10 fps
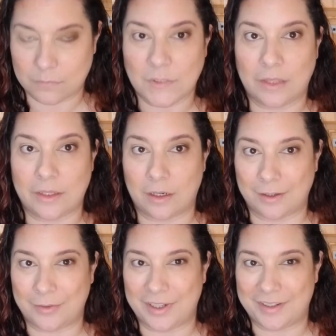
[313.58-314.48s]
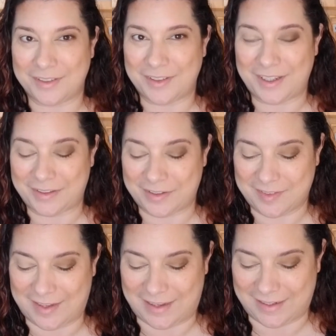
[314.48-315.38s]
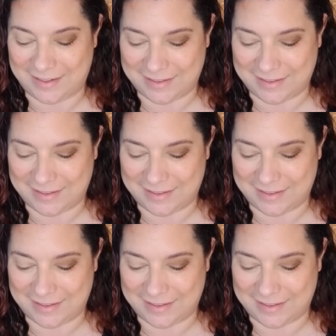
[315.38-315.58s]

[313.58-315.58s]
And then I'll go in and do the other side.